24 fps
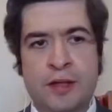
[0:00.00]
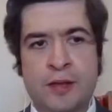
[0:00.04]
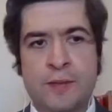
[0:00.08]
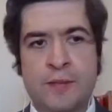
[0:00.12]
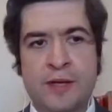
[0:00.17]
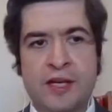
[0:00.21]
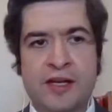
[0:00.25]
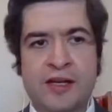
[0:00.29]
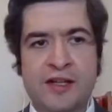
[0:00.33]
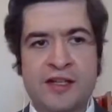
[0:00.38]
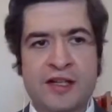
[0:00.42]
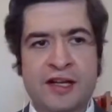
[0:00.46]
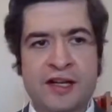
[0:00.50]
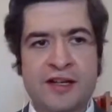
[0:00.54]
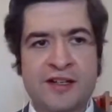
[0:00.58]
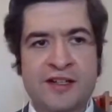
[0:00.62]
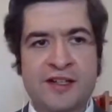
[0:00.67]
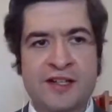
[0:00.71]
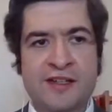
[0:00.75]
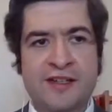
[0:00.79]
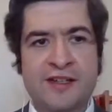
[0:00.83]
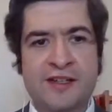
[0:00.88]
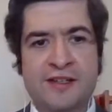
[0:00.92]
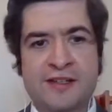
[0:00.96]
The big challenge,
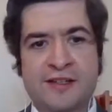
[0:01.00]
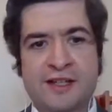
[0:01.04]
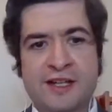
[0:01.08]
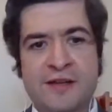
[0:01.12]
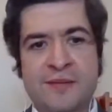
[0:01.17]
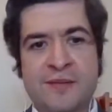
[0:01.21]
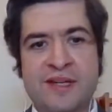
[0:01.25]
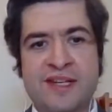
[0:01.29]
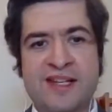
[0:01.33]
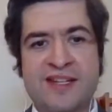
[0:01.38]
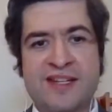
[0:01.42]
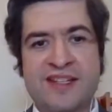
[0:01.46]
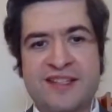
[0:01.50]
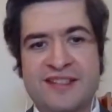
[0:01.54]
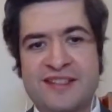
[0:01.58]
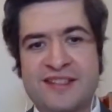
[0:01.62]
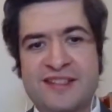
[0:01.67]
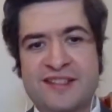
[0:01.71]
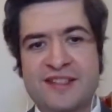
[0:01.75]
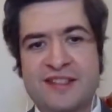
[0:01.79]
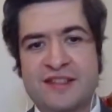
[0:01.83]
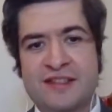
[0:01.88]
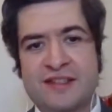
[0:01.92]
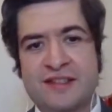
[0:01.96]
I think, is going to be
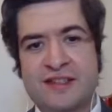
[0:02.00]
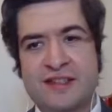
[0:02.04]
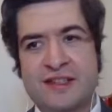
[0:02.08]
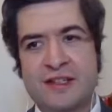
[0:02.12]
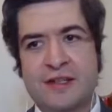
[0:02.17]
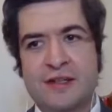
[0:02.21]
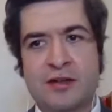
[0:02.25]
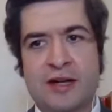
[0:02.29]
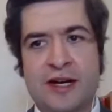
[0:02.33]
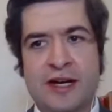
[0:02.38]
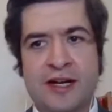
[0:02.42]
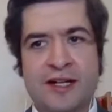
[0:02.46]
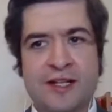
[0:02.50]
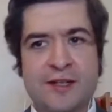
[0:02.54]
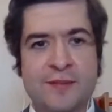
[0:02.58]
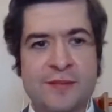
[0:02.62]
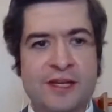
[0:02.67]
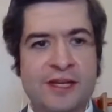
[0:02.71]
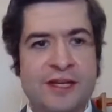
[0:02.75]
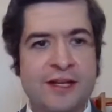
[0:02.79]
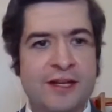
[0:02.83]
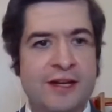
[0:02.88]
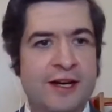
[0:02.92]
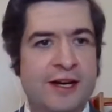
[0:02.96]
consistency, trying to
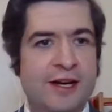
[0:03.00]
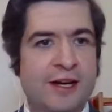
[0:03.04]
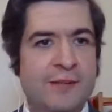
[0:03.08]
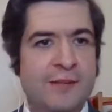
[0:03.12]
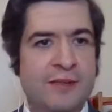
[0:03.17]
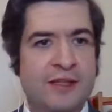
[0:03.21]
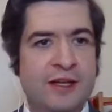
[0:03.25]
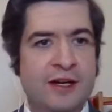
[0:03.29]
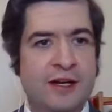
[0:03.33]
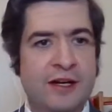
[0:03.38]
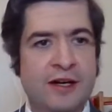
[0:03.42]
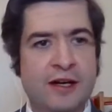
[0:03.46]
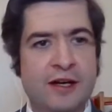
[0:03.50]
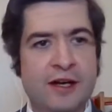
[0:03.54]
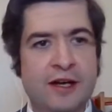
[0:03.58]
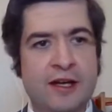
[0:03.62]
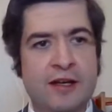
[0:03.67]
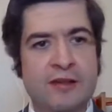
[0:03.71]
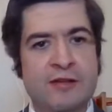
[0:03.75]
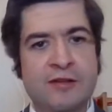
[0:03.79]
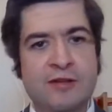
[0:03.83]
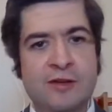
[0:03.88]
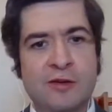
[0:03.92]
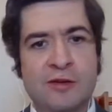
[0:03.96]
be up there
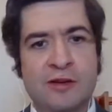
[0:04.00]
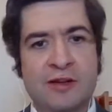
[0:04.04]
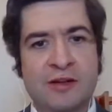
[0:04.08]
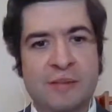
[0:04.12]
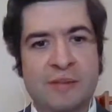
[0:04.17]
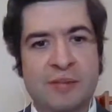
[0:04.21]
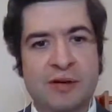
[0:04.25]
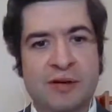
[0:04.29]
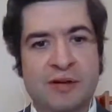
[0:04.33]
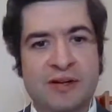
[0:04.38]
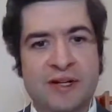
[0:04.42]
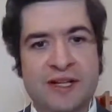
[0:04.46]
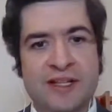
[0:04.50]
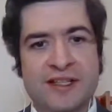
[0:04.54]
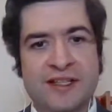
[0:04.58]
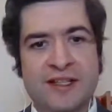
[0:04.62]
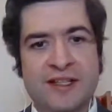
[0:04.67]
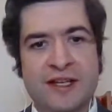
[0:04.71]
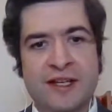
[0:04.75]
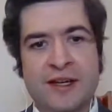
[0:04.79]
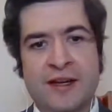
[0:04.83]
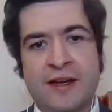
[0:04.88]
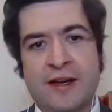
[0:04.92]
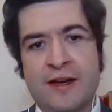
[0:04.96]
scoring points.
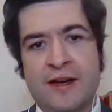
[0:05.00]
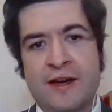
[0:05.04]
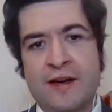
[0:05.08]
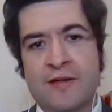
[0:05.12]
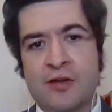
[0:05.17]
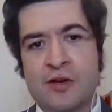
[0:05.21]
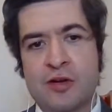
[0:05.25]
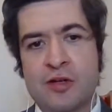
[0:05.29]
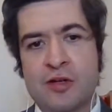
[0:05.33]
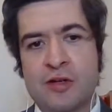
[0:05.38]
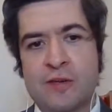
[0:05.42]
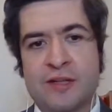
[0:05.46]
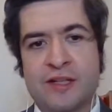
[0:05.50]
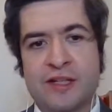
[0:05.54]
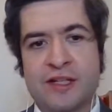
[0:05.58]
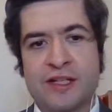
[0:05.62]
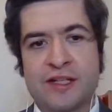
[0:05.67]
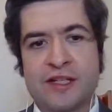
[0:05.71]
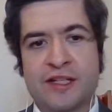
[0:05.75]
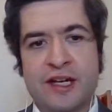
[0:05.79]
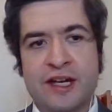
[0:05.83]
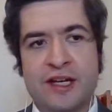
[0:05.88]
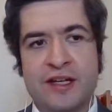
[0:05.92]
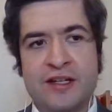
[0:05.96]
Of course, with the
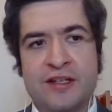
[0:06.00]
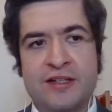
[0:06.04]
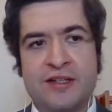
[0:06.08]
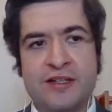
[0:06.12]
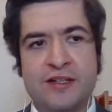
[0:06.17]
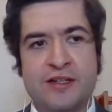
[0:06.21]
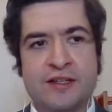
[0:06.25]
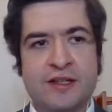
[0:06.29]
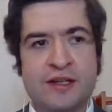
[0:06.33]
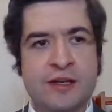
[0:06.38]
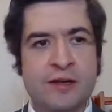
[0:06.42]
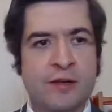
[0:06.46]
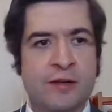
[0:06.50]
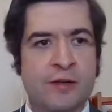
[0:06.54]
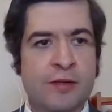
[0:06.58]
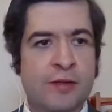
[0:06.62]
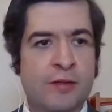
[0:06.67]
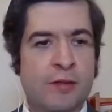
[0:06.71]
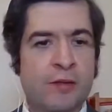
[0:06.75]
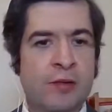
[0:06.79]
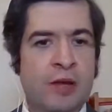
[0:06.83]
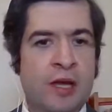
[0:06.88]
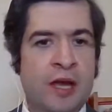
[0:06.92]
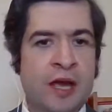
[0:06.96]
changes,
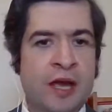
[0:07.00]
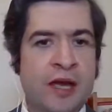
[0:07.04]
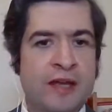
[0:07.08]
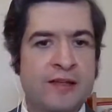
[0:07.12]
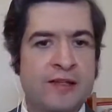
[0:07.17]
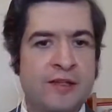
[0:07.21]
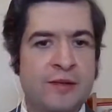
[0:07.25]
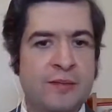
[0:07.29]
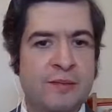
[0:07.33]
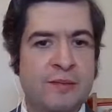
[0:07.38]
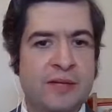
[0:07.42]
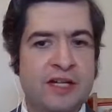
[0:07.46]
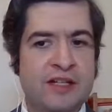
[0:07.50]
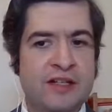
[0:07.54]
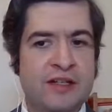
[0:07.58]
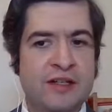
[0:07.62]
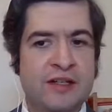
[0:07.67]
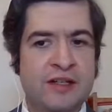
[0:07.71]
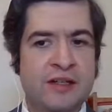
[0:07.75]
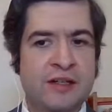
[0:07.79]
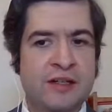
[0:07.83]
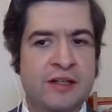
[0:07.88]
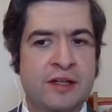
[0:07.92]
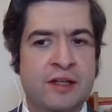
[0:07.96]
as you mentioned,
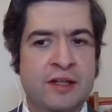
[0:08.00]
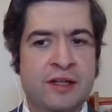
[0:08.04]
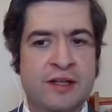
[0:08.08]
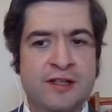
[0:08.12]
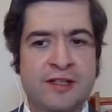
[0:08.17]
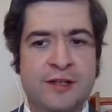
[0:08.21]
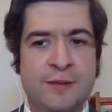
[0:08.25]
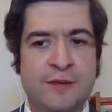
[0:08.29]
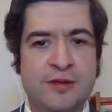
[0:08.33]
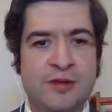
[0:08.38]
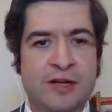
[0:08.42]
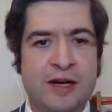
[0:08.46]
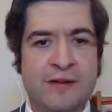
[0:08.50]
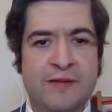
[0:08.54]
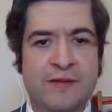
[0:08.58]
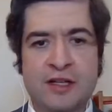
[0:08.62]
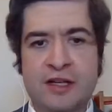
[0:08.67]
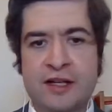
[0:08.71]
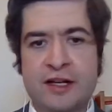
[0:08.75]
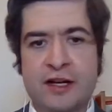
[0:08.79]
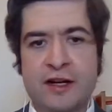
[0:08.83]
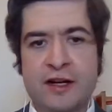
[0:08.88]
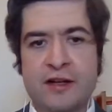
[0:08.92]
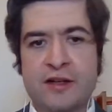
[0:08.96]
some drivers are
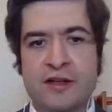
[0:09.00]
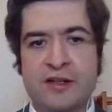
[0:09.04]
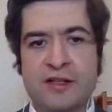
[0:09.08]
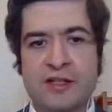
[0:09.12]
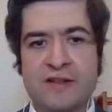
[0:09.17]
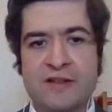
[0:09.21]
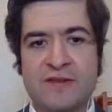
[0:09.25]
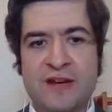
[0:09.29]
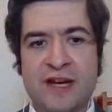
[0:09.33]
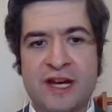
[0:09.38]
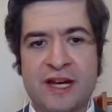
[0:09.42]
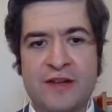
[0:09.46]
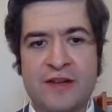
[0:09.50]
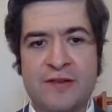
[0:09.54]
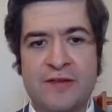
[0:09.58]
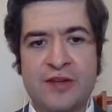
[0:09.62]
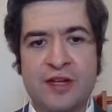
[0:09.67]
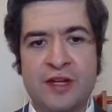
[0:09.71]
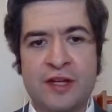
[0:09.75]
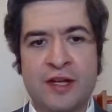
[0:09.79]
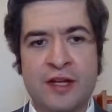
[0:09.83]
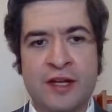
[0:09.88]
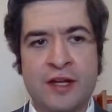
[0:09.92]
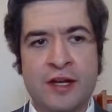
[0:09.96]
not a huge fan of
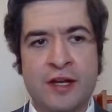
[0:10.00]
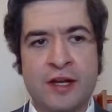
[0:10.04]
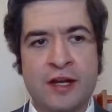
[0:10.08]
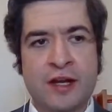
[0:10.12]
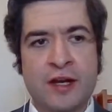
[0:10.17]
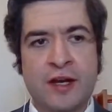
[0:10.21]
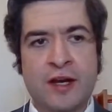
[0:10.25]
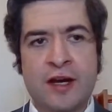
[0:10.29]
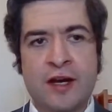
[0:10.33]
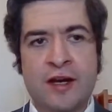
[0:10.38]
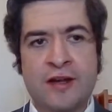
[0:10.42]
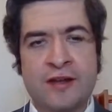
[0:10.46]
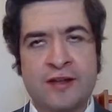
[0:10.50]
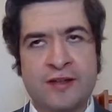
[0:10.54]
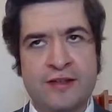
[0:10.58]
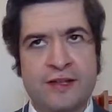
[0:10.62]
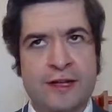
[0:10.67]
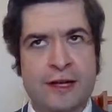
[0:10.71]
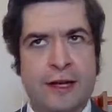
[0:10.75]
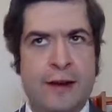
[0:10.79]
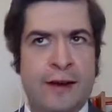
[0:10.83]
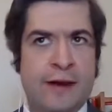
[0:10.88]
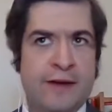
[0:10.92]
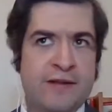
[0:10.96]
it. Others,
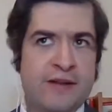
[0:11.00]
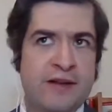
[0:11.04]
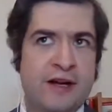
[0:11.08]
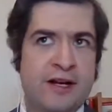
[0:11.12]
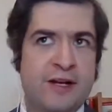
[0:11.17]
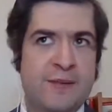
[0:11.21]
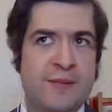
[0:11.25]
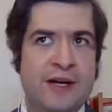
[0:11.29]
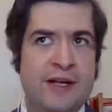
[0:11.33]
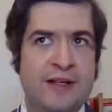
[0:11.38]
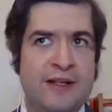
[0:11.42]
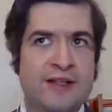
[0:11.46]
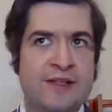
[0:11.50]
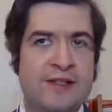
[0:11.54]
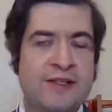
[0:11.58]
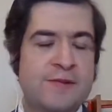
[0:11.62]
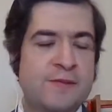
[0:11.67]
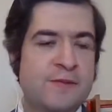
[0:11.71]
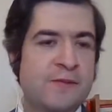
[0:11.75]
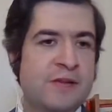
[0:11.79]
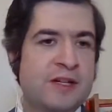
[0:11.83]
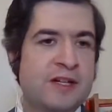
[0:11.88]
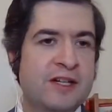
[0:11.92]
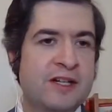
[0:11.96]
they have talked about this is
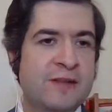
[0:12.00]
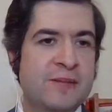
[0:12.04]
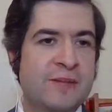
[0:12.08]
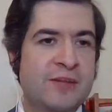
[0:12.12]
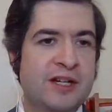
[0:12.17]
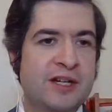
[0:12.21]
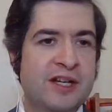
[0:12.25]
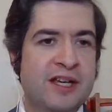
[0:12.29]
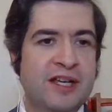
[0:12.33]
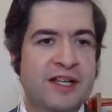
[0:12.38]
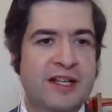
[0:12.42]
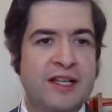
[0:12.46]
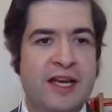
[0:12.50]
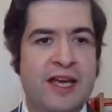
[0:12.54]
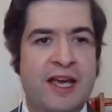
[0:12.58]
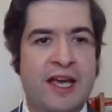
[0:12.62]
really going to put in the